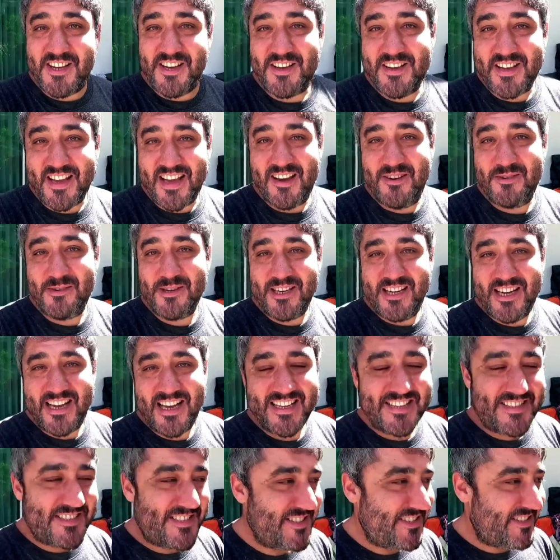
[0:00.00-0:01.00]
so yeah, we're going
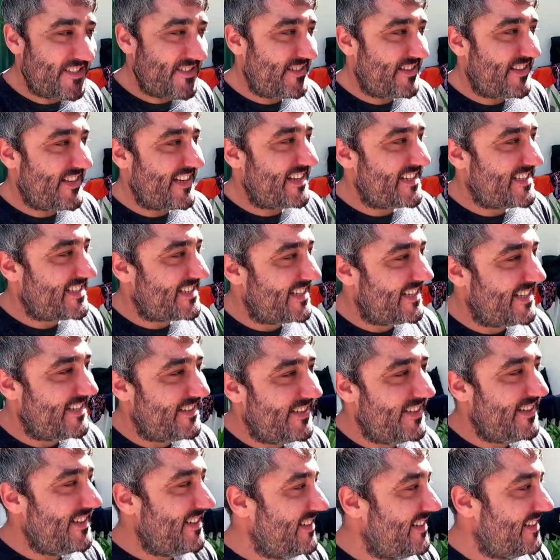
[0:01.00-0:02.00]
to head to this
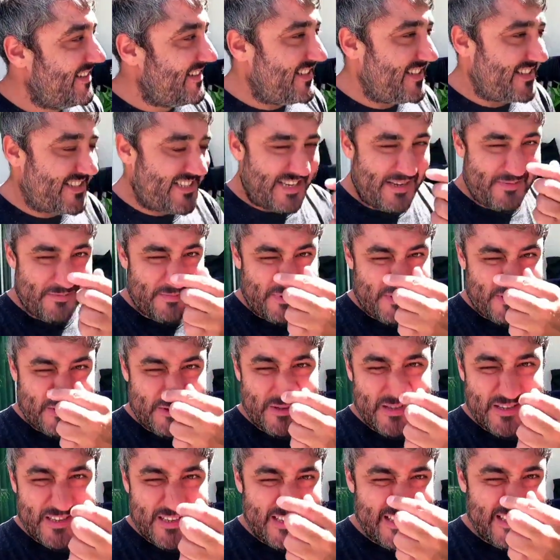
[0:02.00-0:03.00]
uh, this
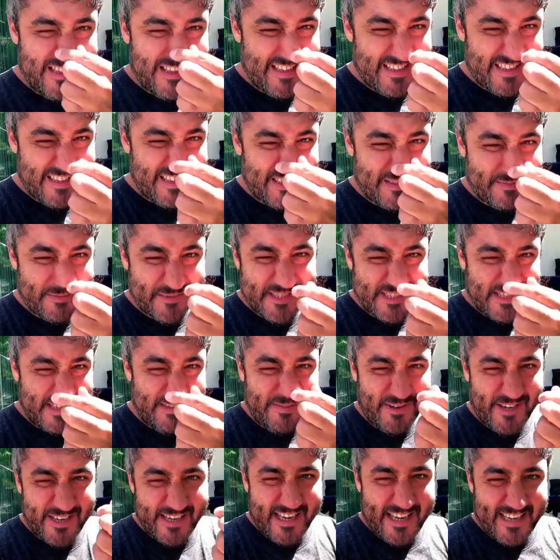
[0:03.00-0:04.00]
temple, um,
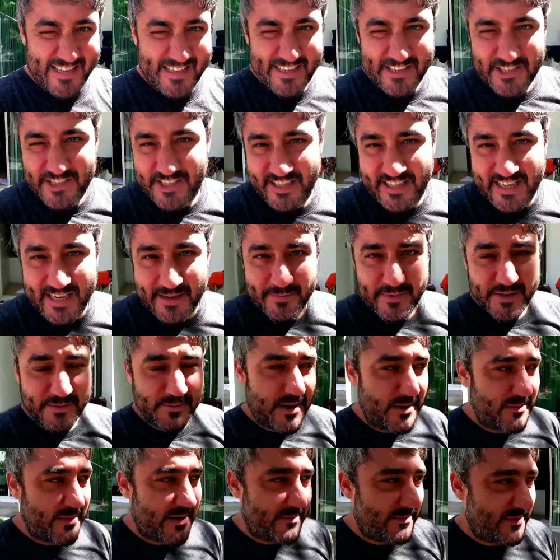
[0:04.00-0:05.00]
see if I can actually get
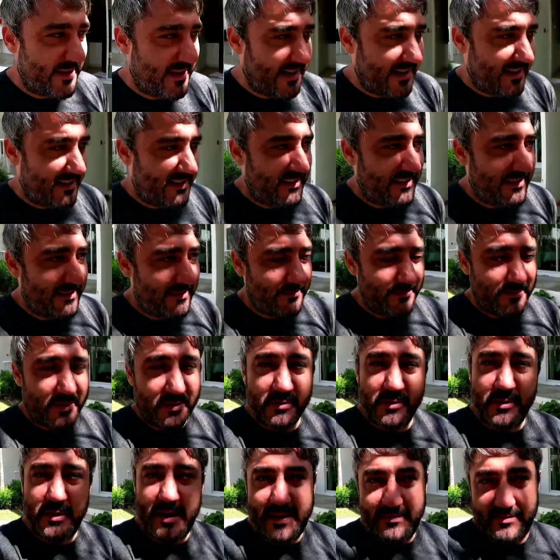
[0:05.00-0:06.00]
my mum up there.
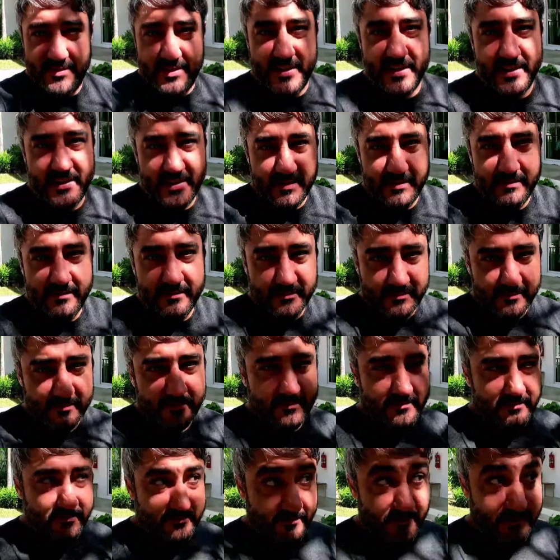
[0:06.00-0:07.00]
But we'll have to,
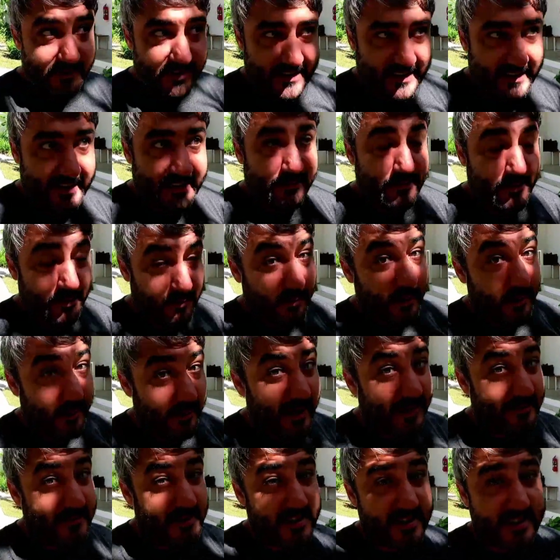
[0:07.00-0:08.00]
oh, really, we
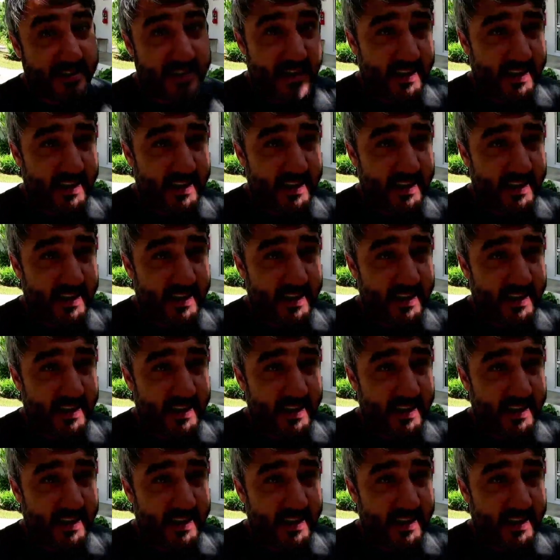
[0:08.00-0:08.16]
will have to